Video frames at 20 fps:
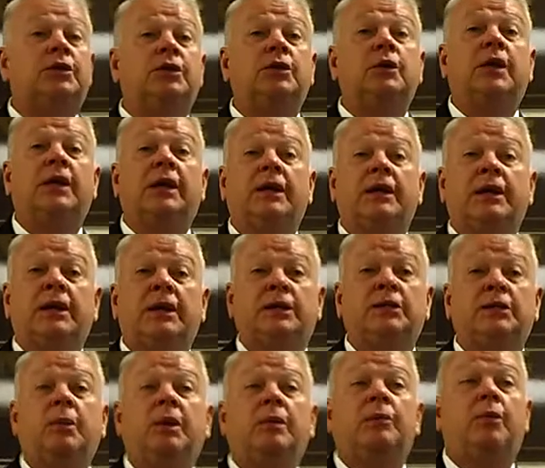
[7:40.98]
you letting us
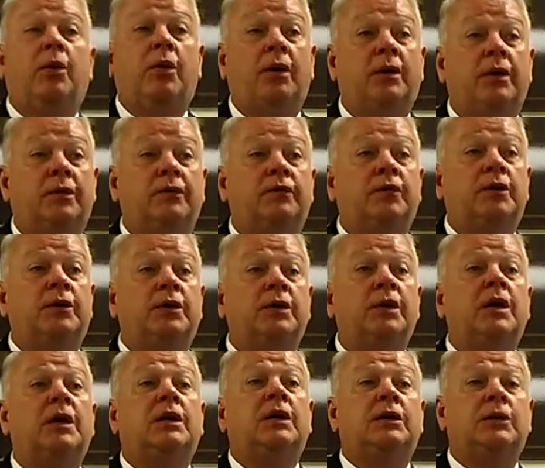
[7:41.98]
be part of
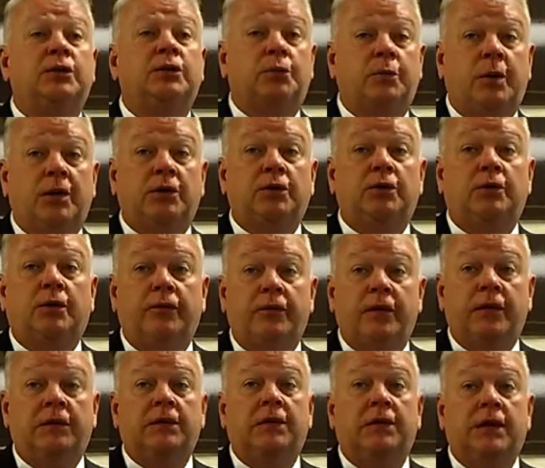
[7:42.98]
your special
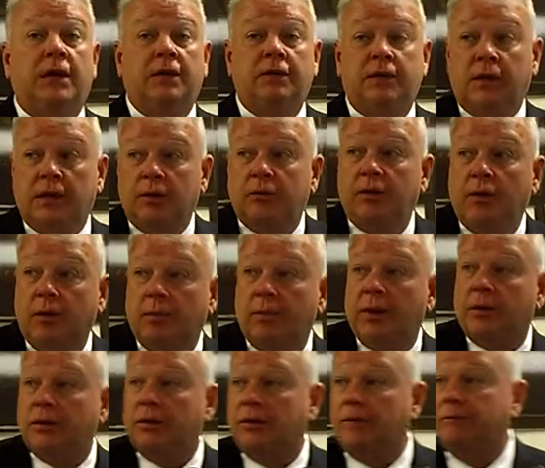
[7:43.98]
event today. Thank you very much.